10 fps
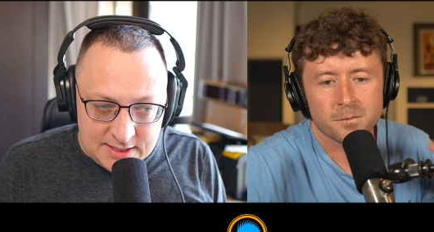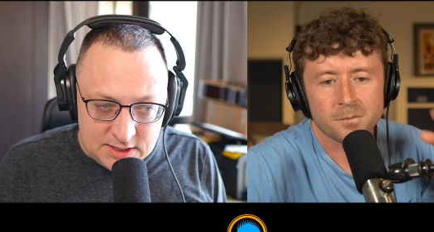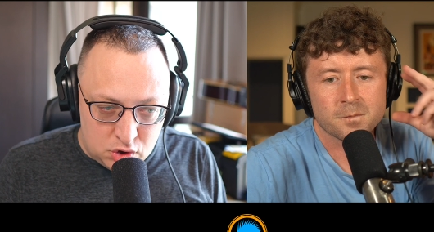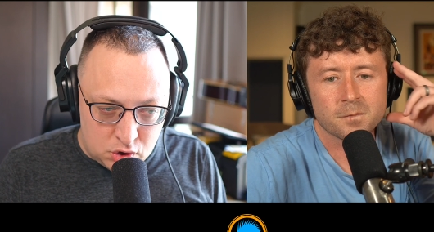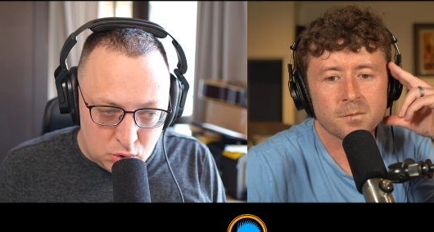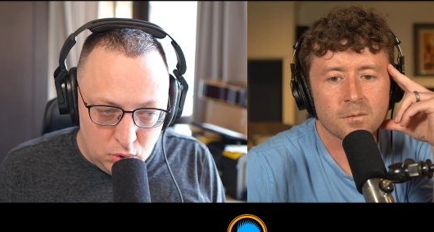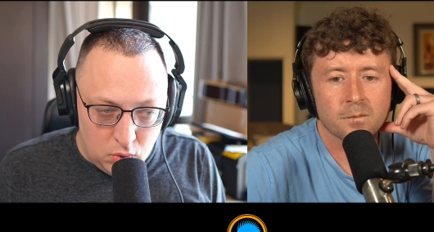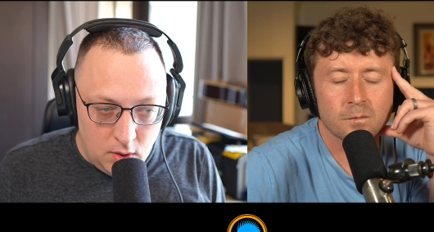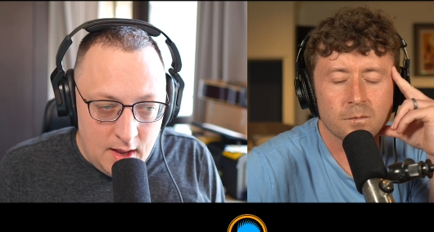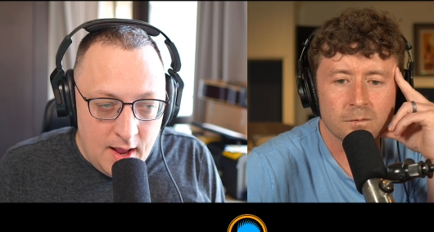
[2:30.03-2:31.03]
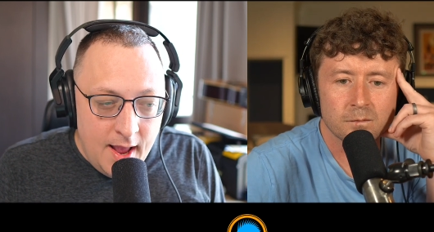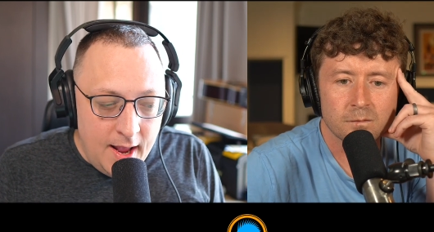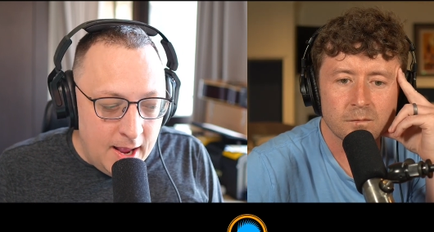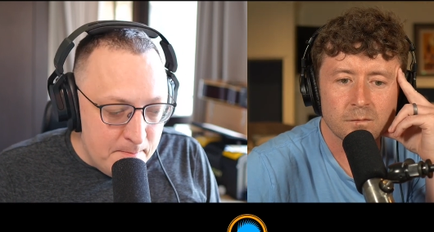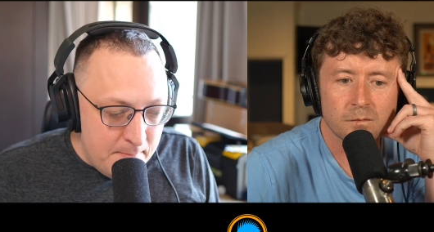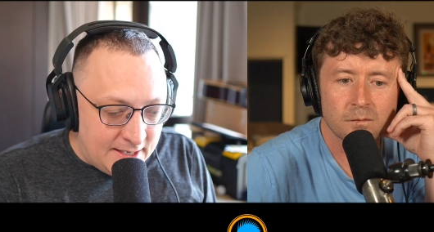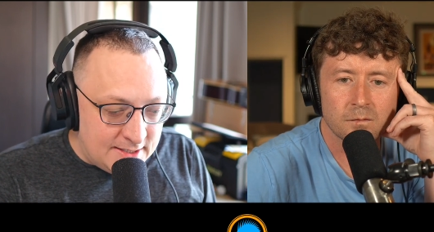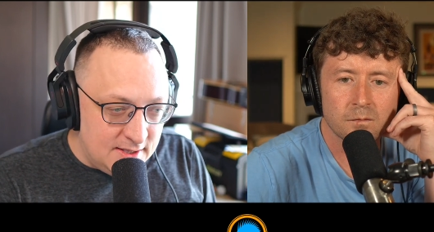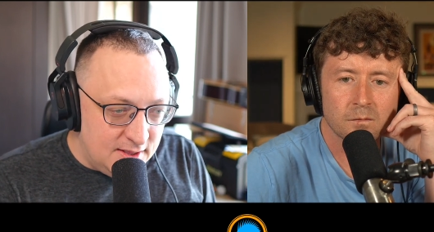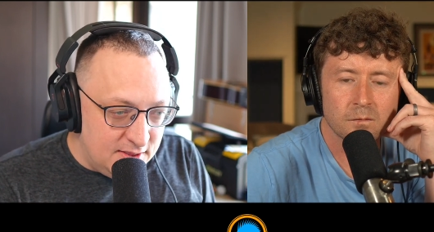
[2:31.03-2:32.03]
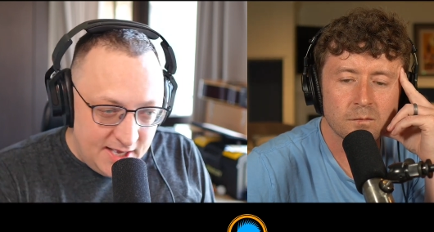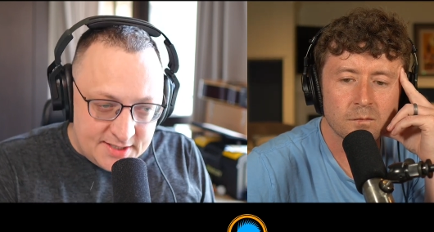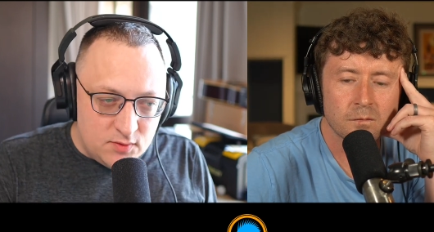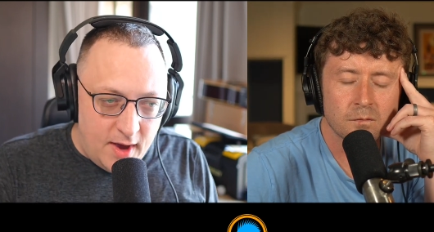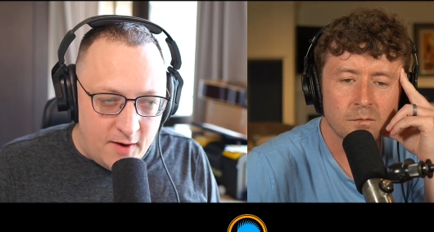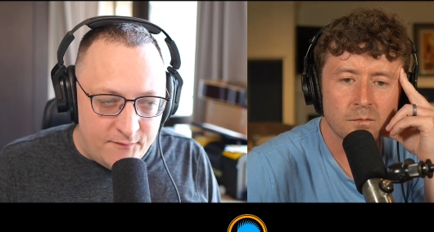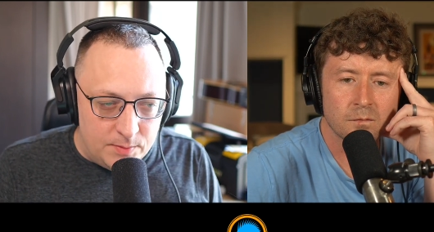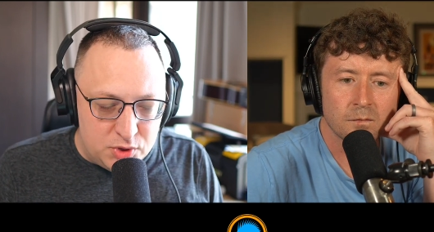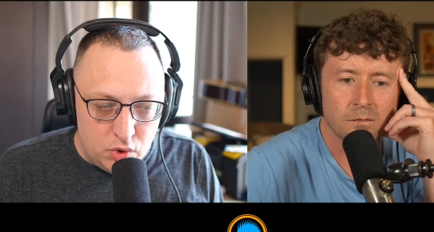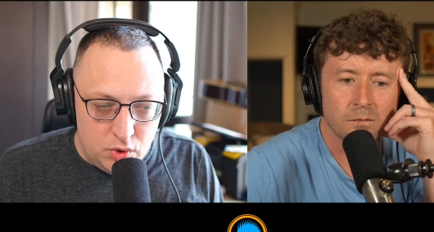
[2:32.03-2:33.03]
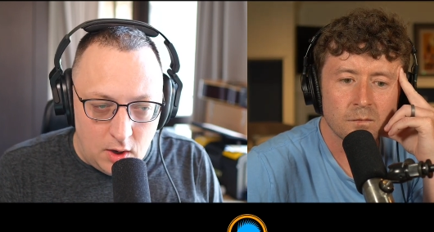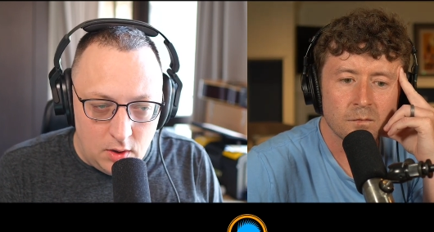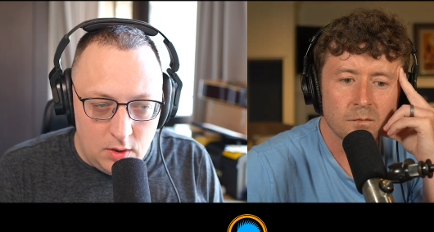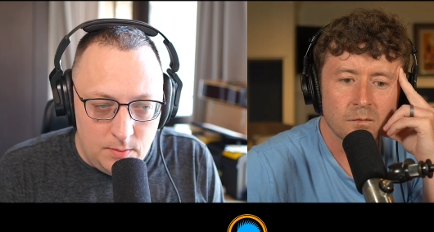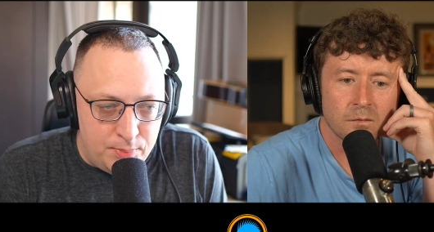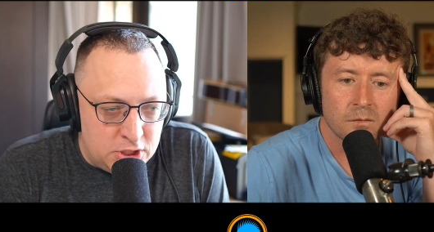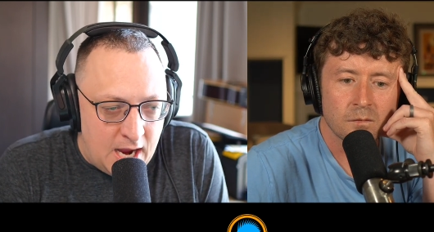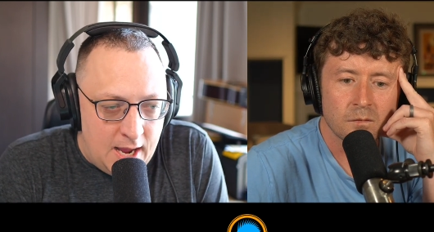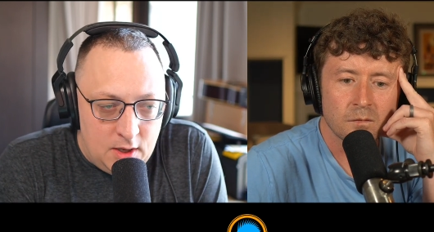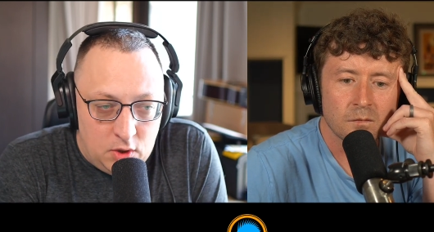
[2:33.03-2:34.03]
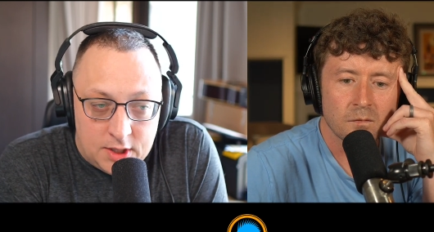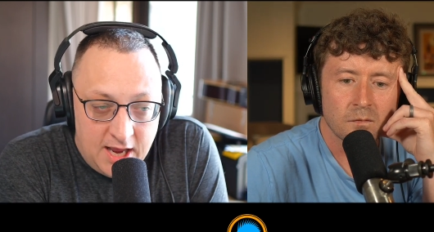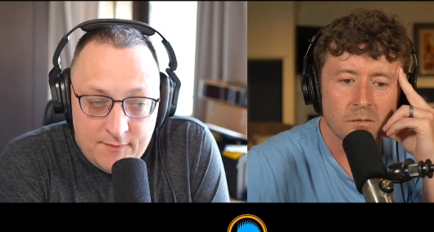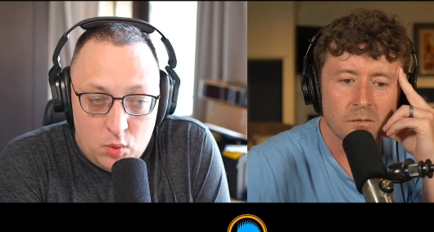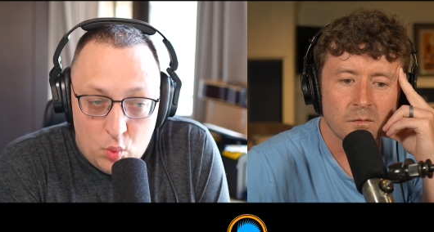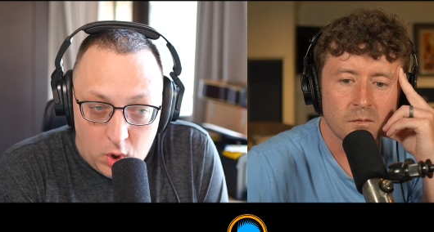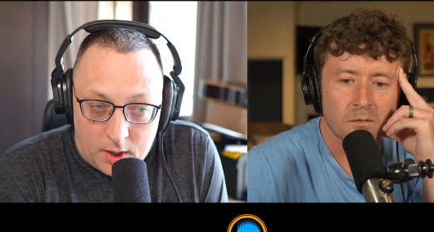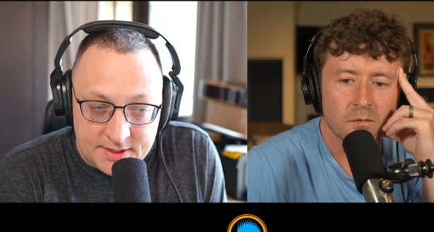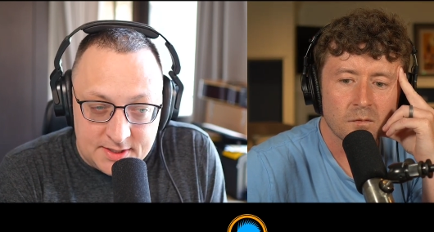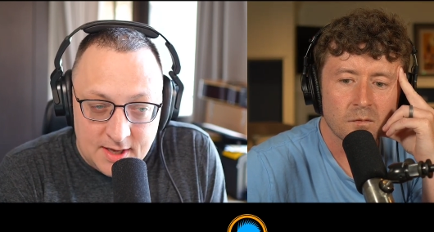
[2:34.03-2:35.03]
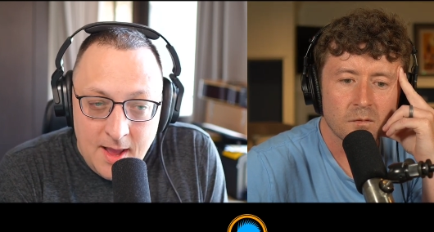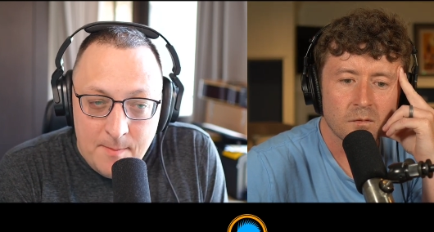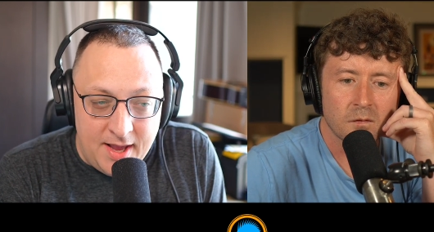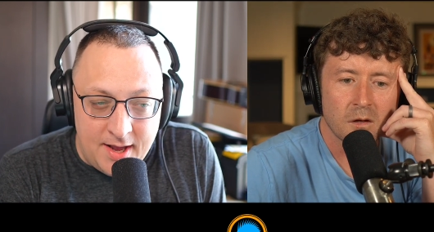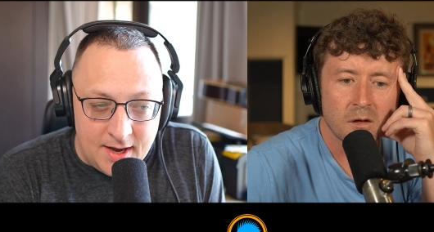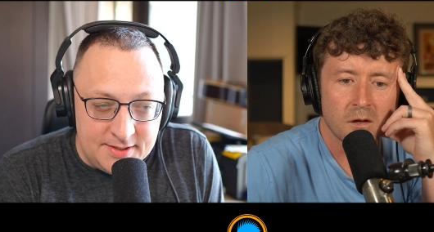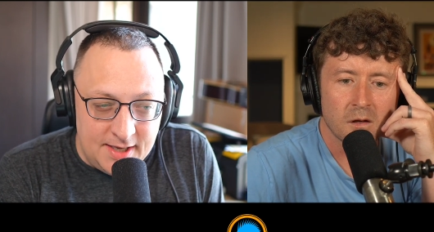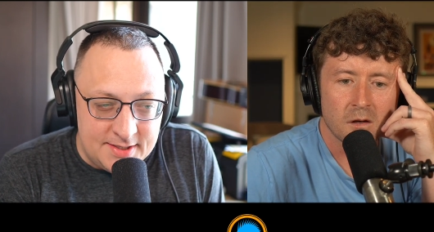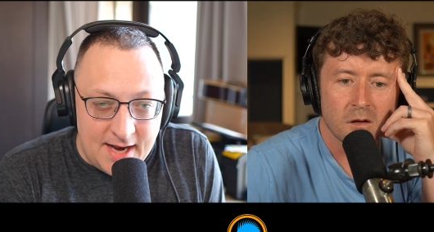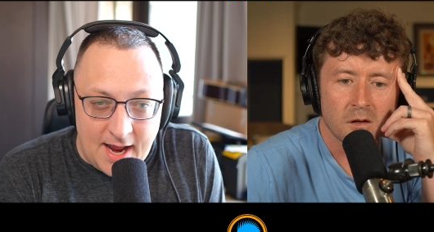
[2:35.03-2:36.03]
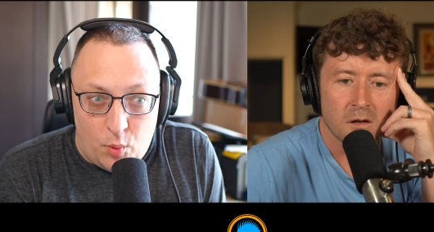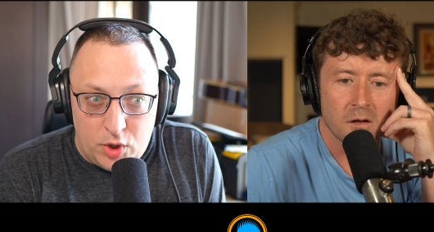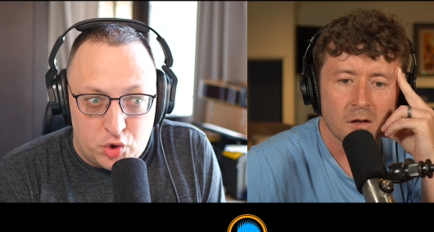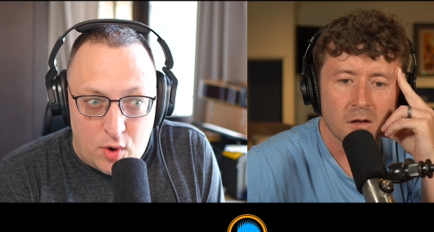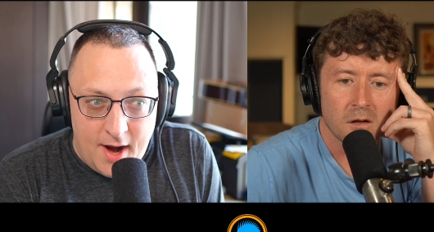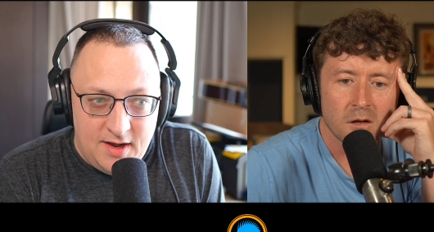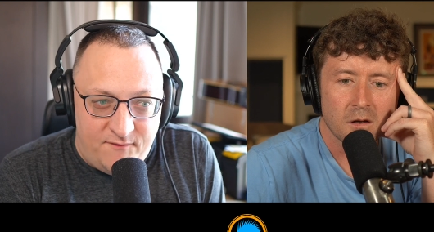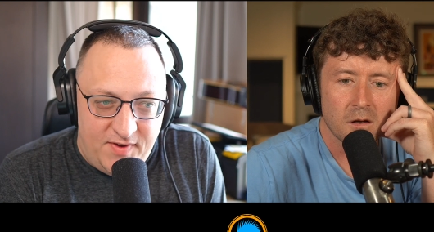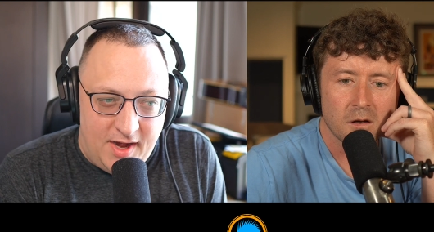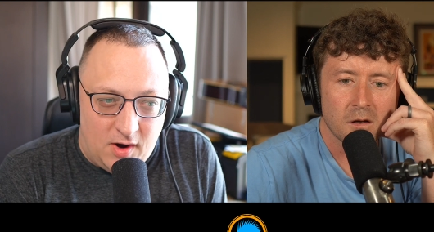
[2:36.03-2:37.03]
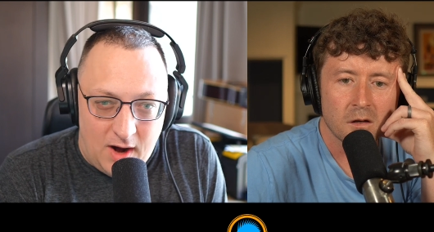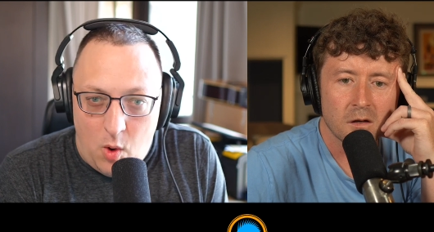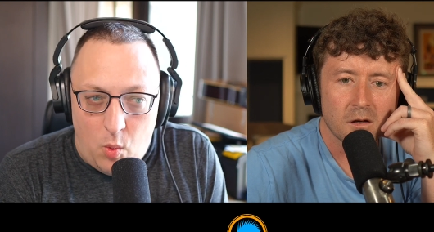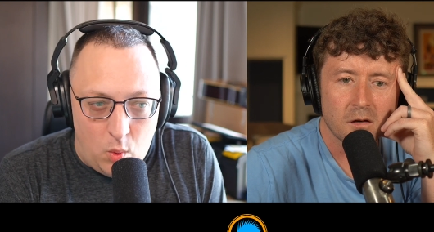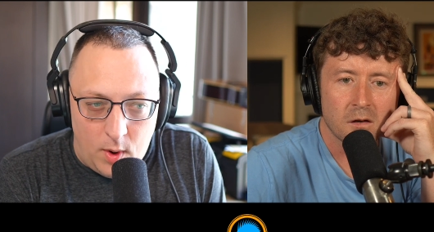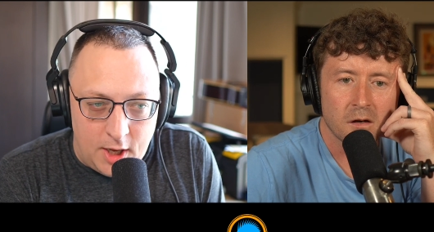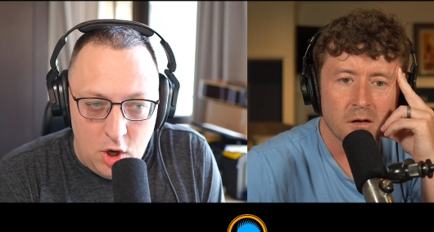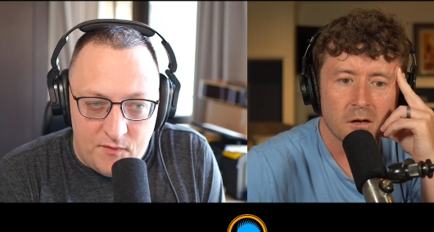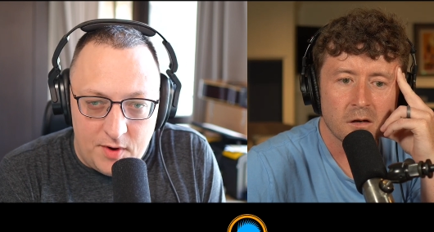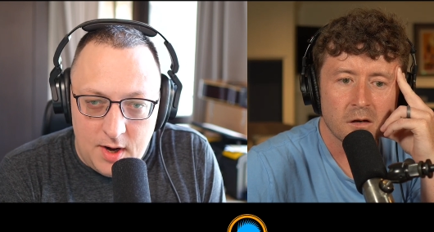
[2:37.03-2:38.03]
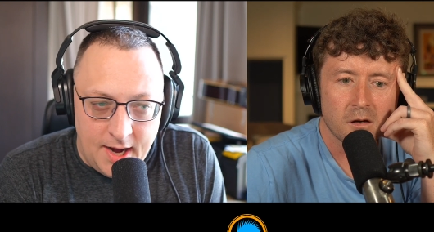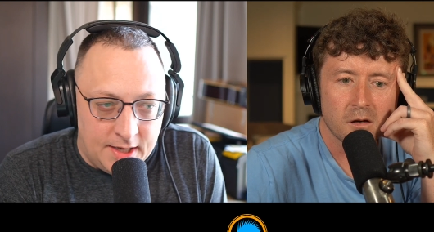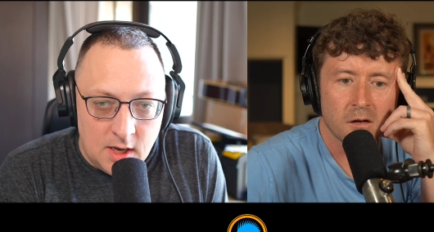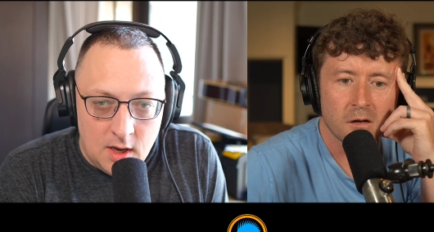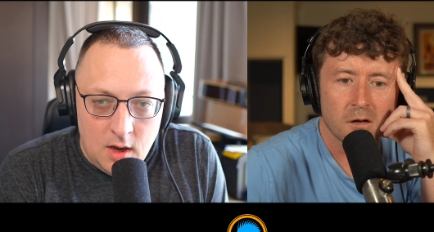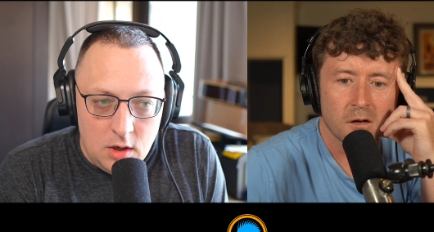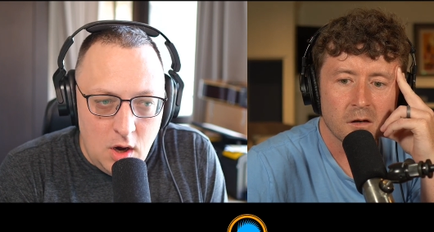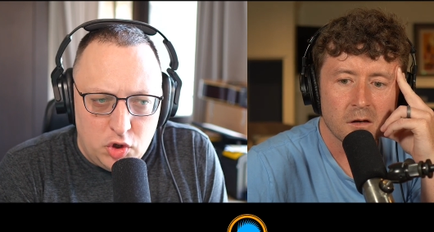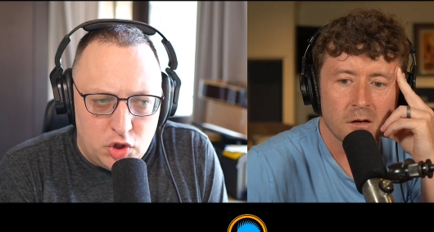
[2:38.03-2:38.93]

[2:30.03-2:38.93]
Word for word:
Speaker 1: true, it makes this letter from Sundar Pichai look even worse because it's not, we're trying to figure out, we're working overnight. No, just